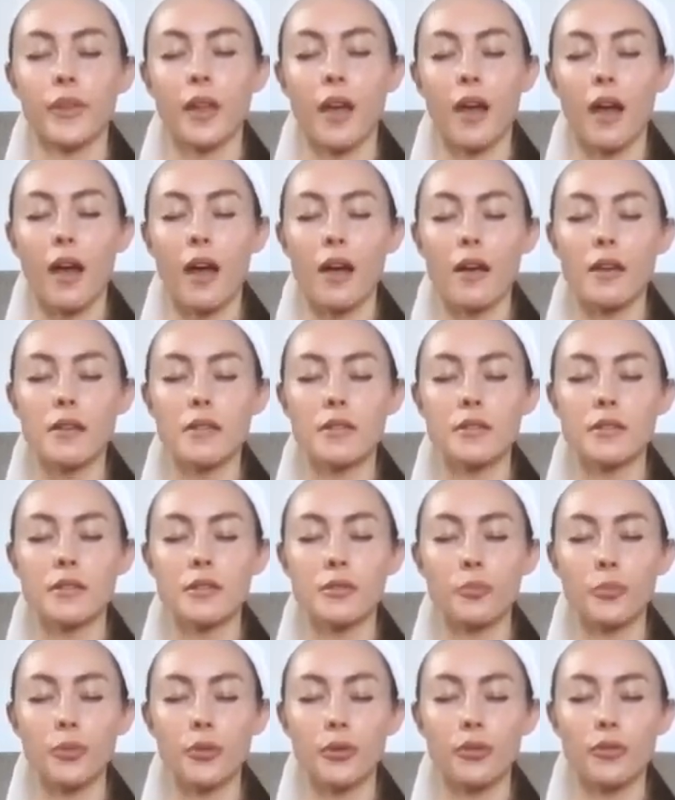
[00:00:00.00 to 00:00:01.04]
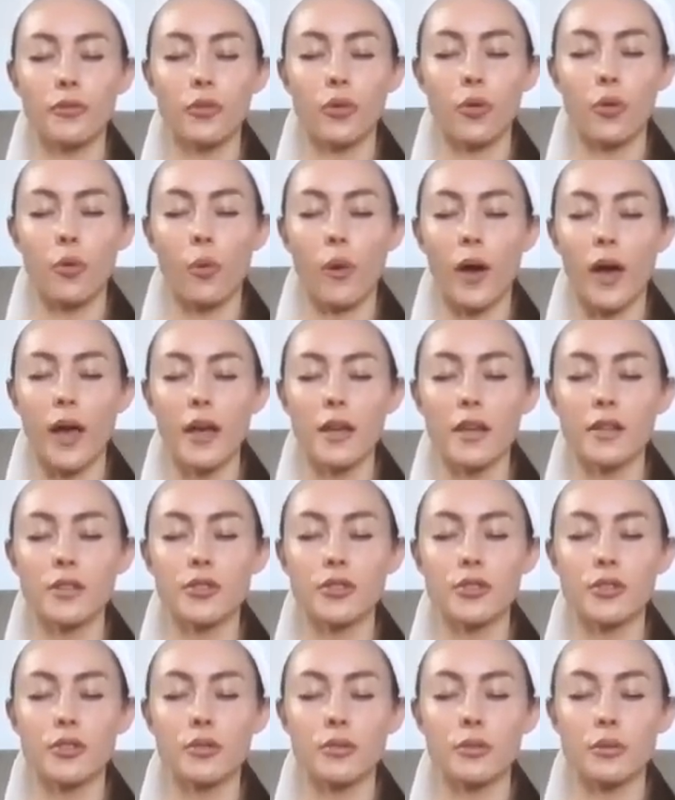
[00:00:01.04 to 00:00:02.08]
And a beautiful way
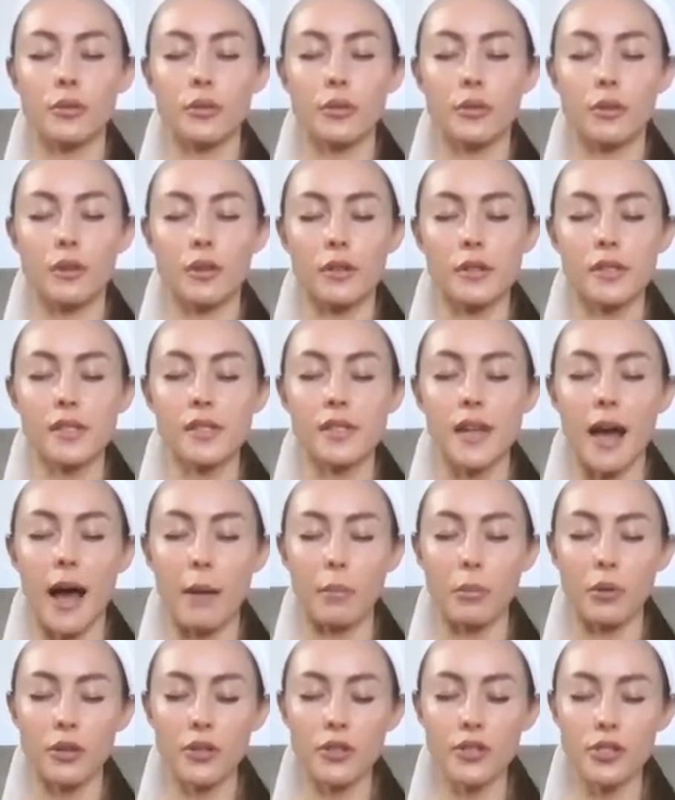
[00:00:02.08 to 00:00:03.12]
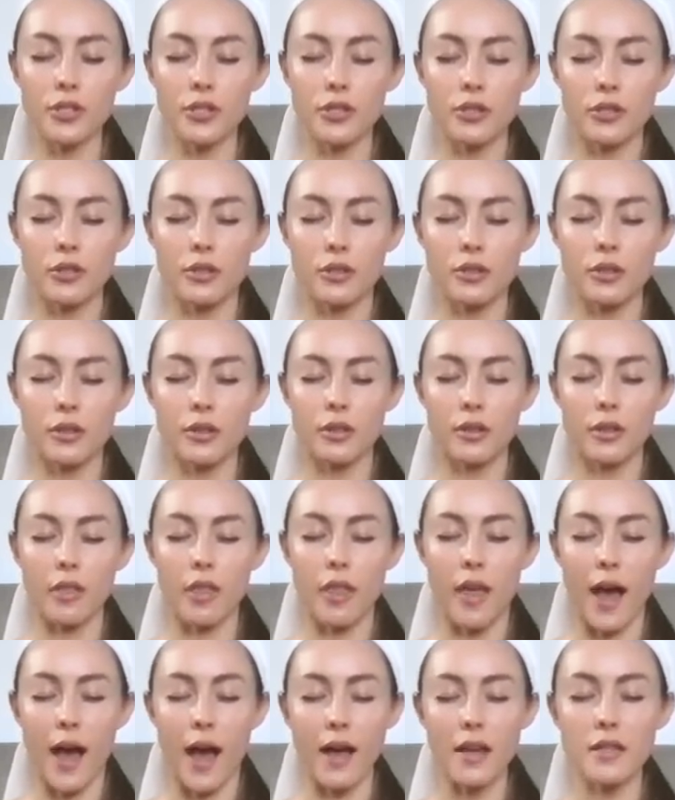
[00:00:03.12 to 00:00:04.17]
to establish
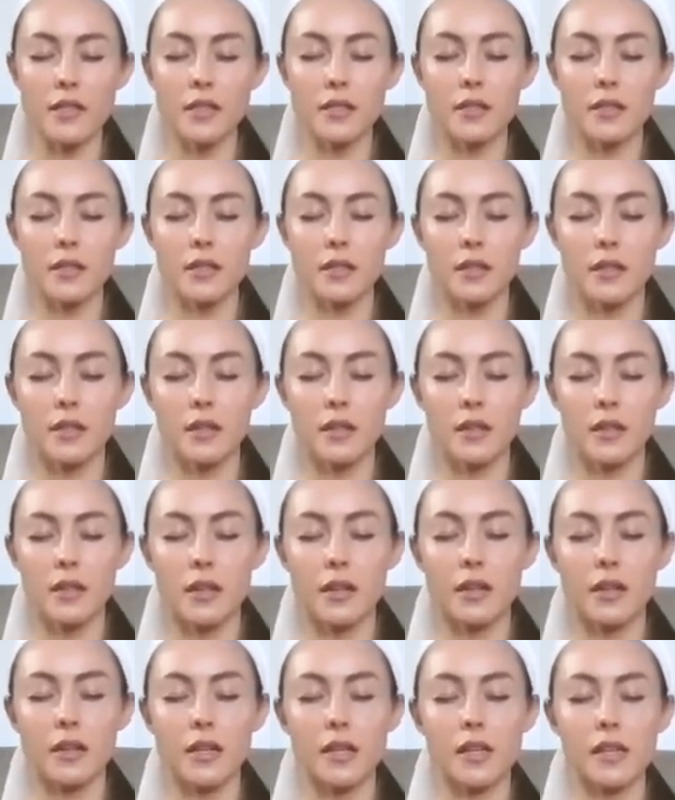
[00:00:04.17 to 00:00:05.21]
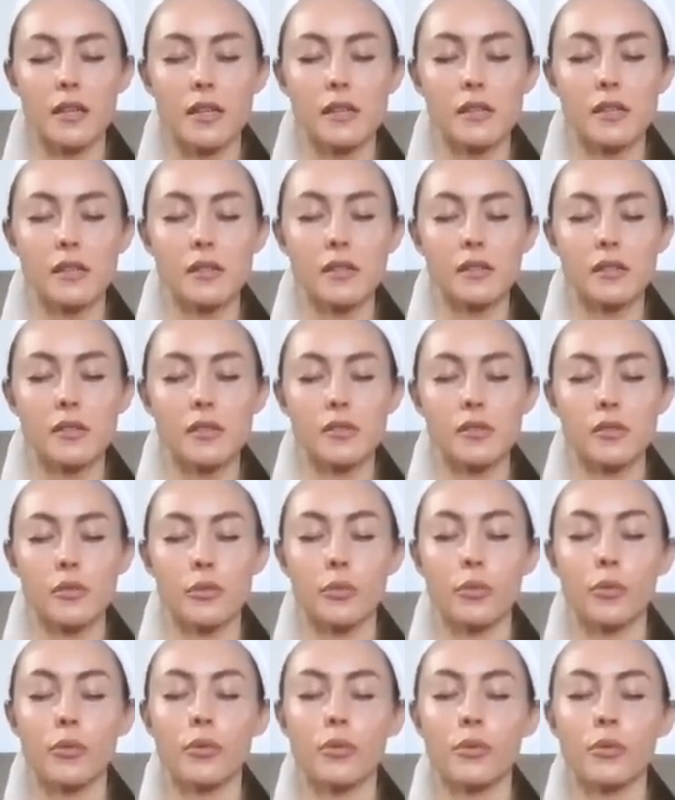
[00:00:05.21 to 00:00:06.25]
that is
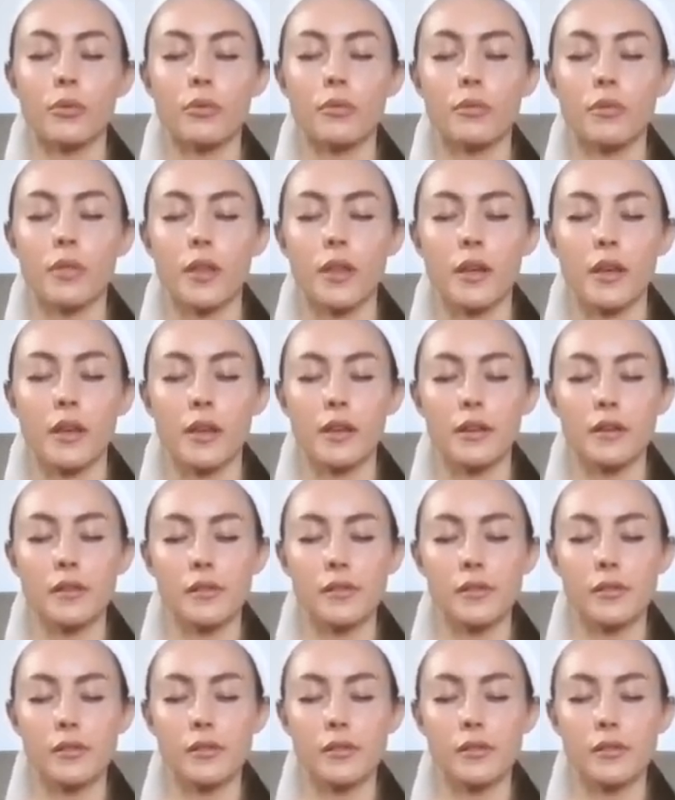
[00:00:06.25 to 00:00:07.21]
through these